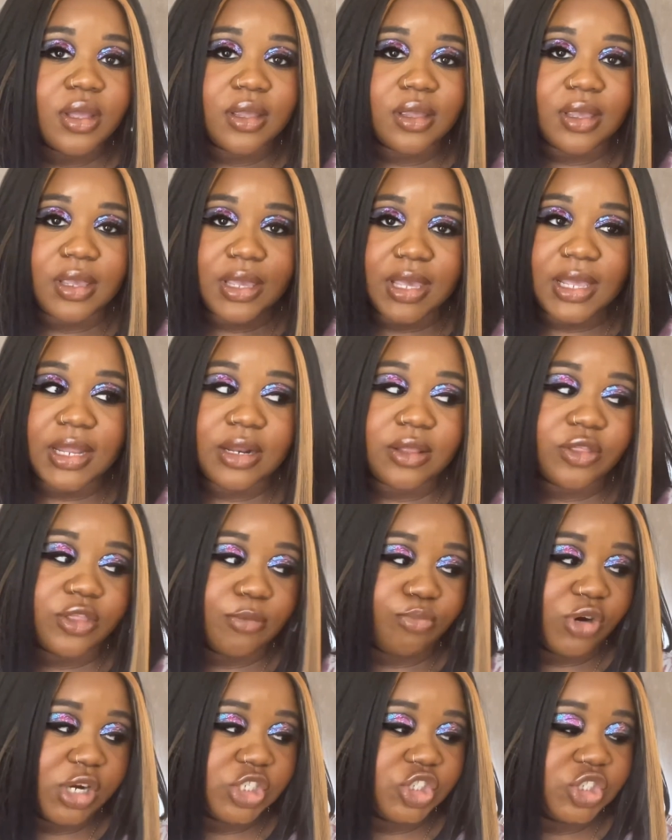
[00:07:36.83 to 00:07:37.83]
Get the
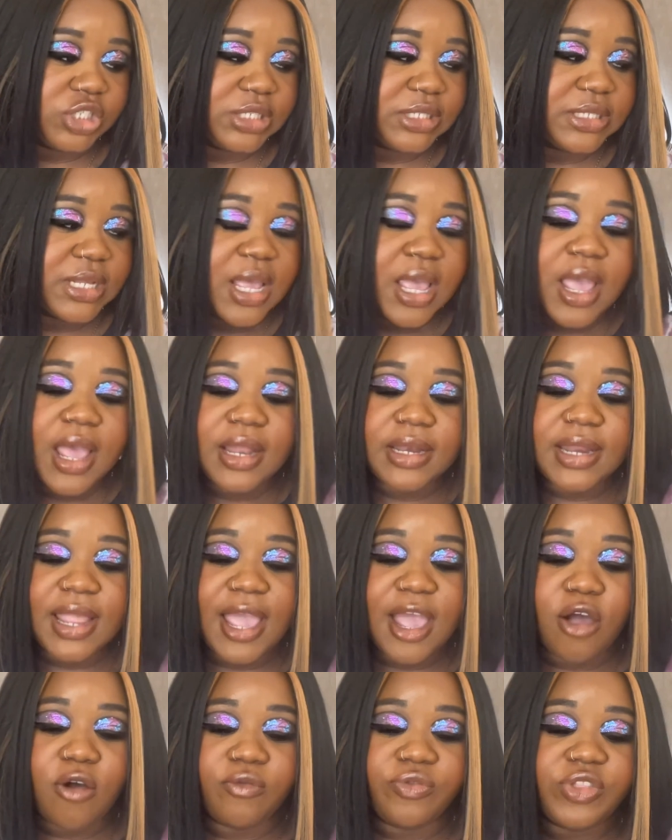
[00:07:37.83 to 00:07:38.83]
brushes.
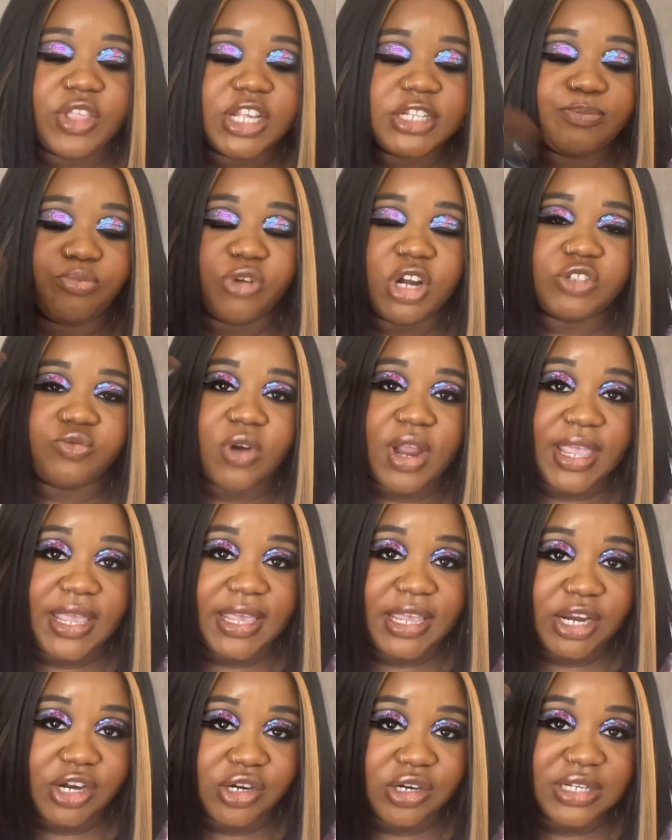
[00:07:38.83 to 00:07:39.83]
Now, this brush right
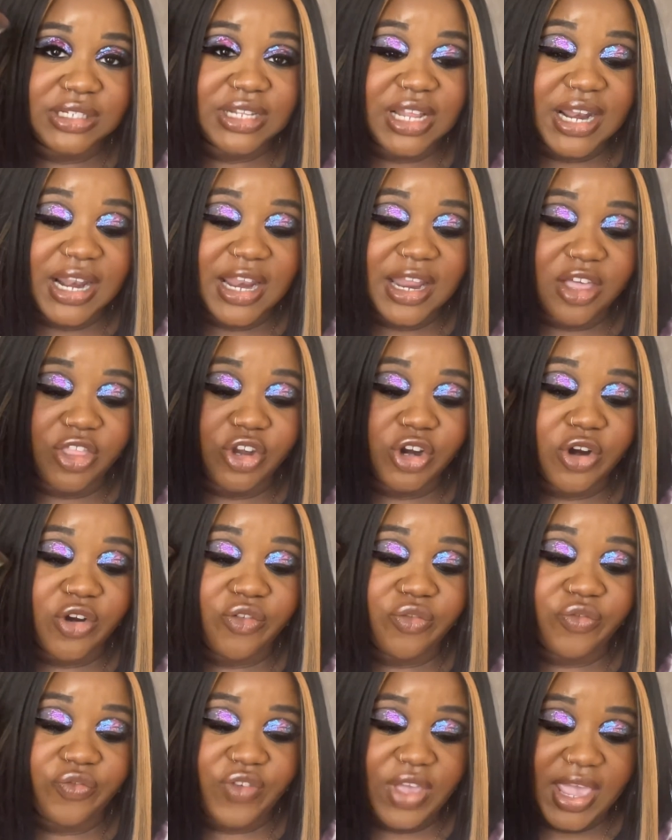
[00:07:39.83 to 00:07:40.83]
here is another
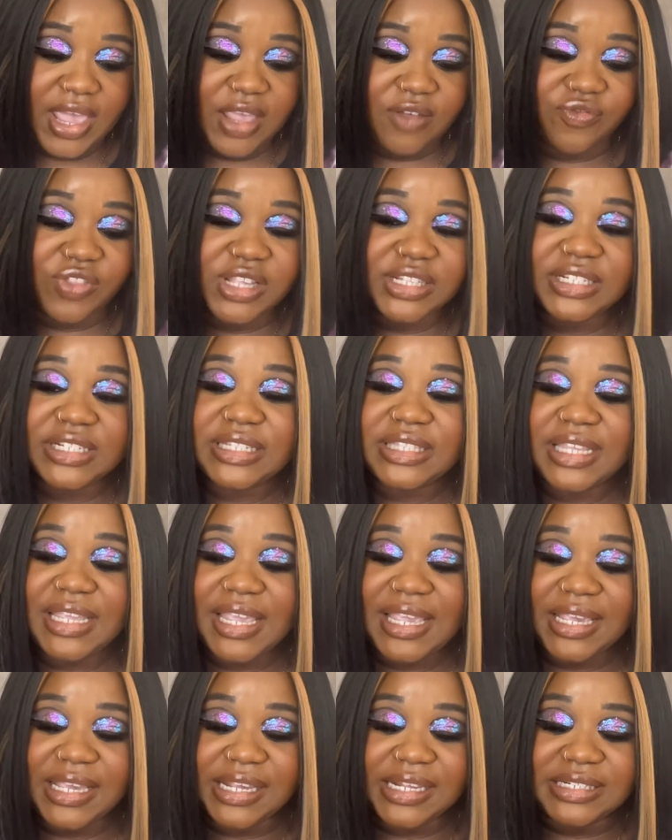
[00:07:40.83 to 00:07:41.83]
fave. This is the
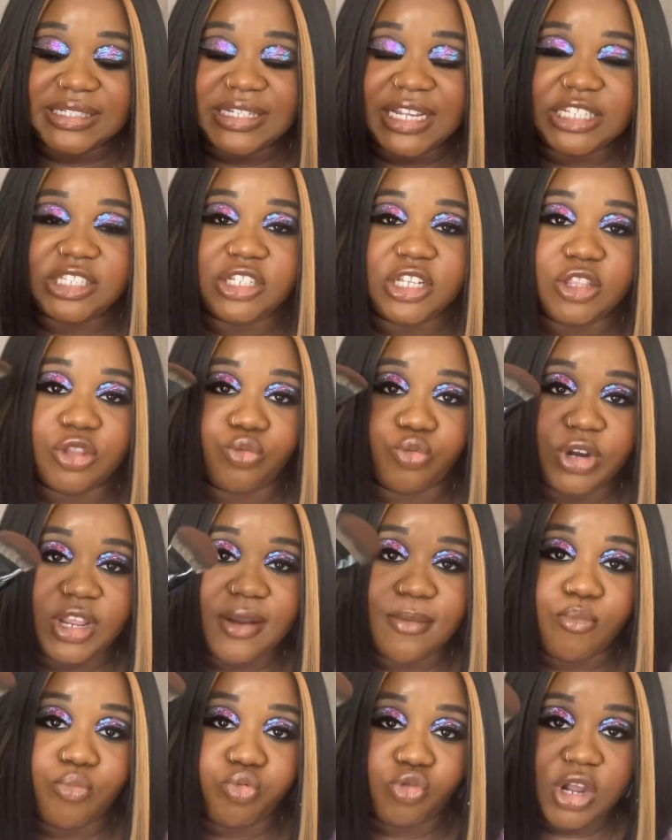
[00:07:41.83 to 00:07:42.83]

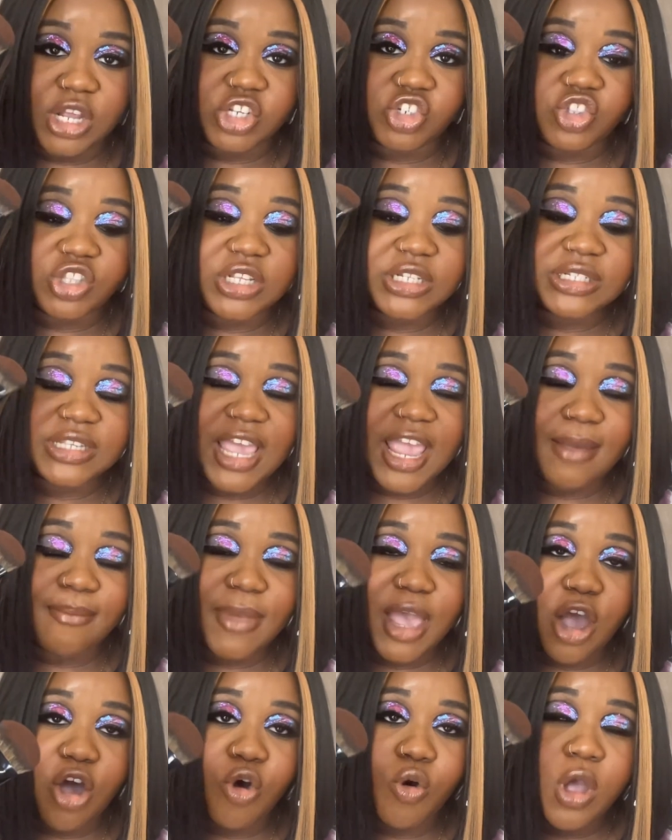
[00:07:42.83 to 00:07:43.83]
E63 brush. This came
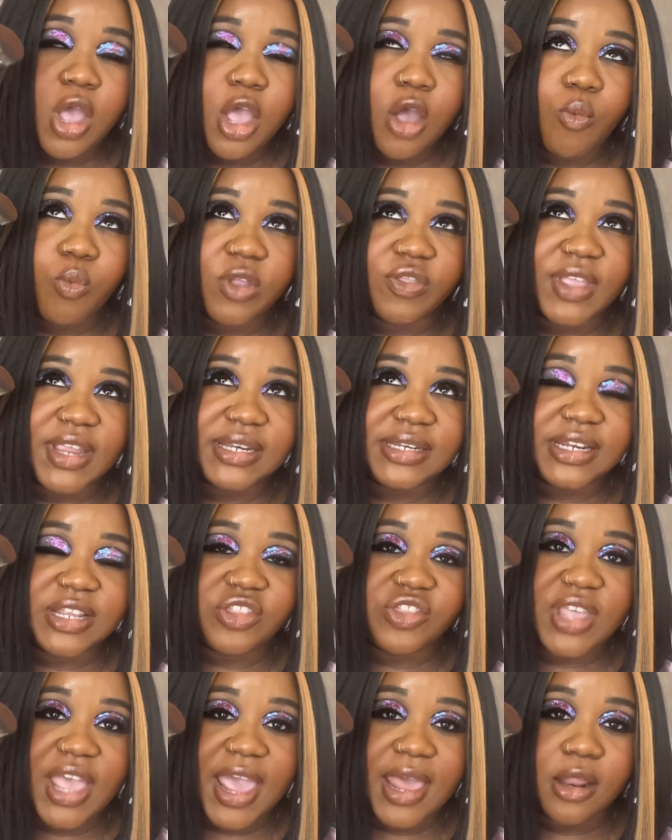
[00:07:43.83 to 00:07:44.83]
out when they
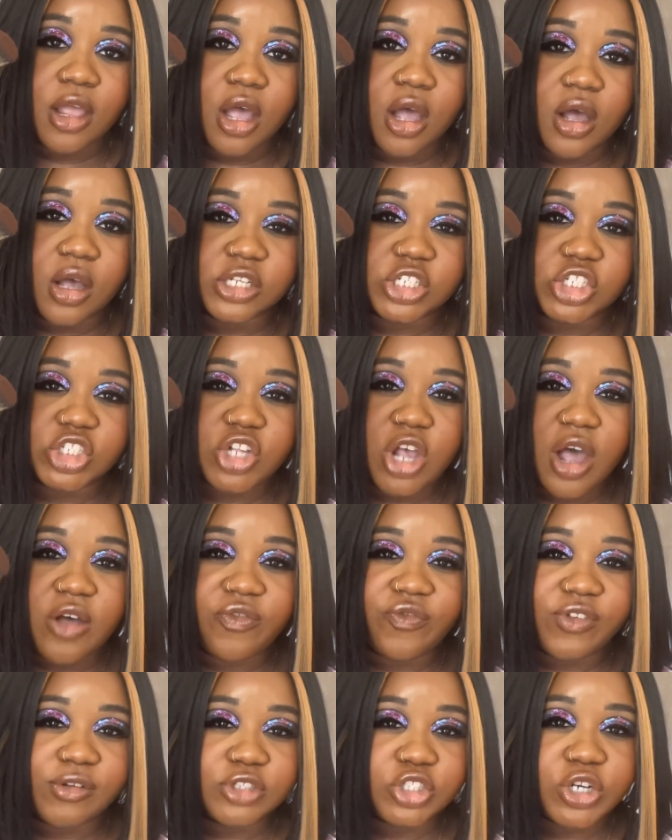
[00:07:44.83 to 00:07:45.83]
did that
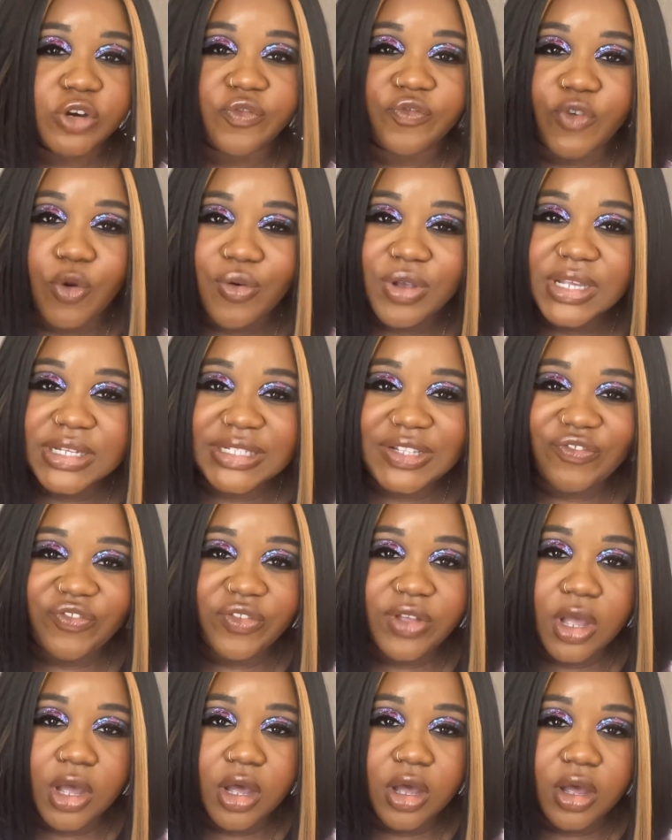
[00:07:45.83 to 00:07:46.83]
soft filter focus
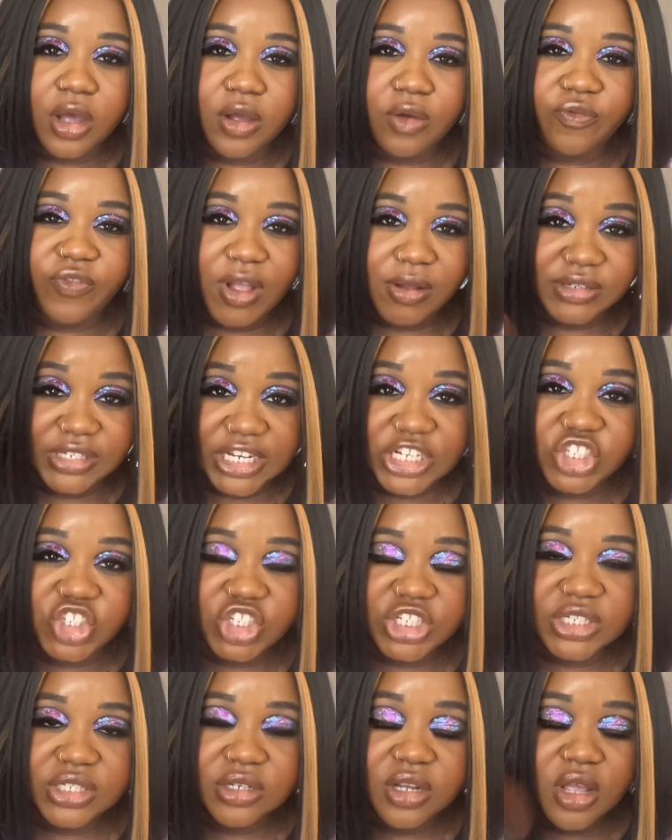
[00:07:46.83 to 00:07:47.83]

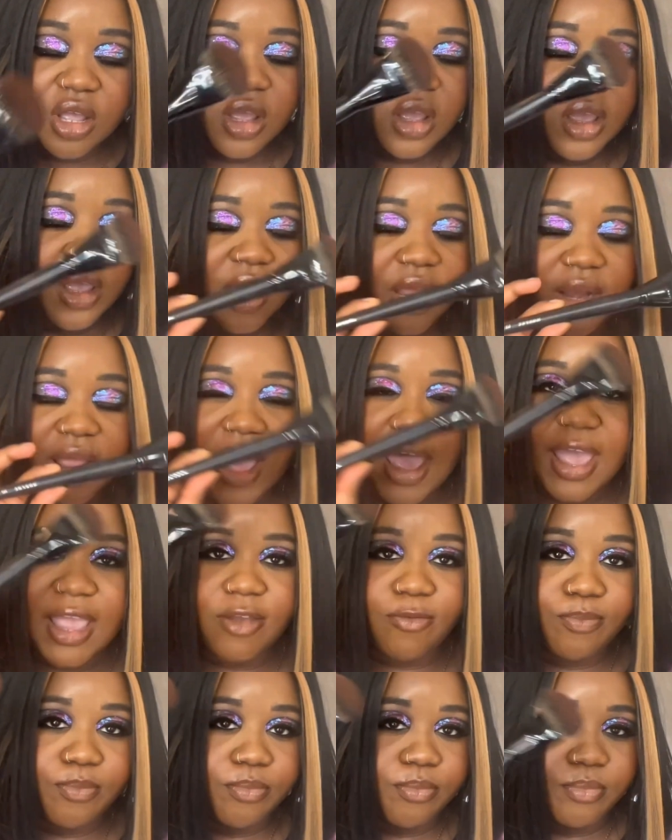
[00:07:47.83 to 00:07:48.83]
foundation, and
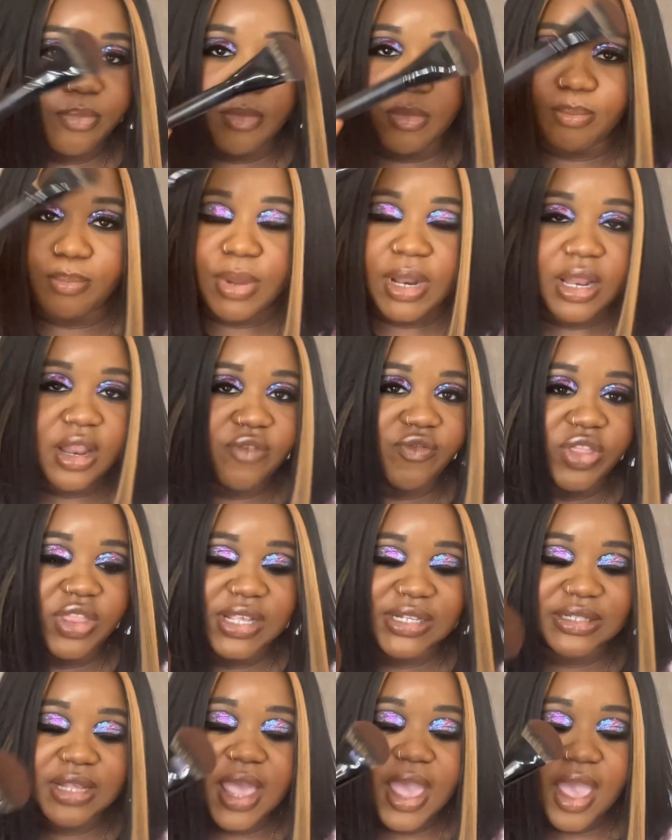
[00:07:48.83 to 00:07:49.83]
I've been loving
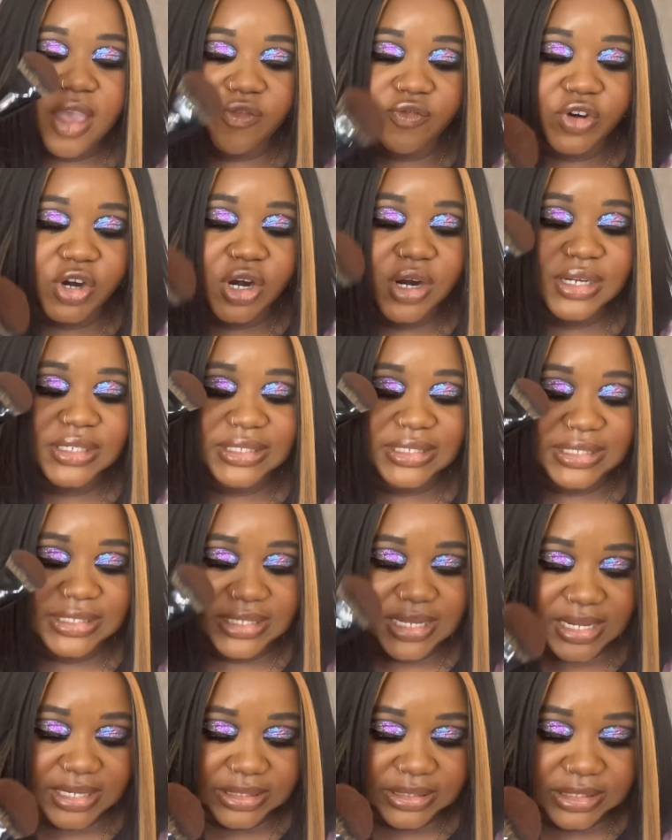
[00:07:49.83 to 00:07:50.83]
this ever
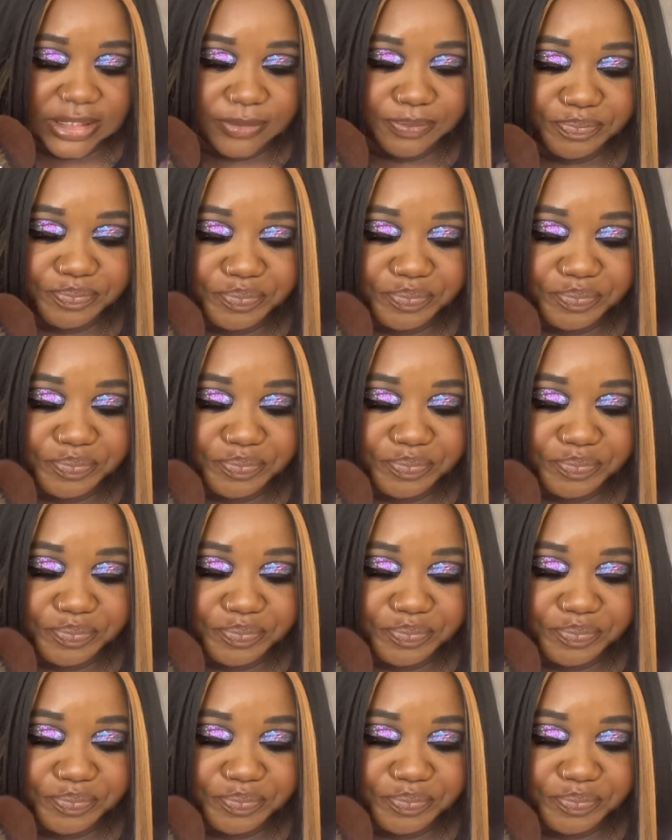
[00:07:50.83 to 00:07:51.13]
since.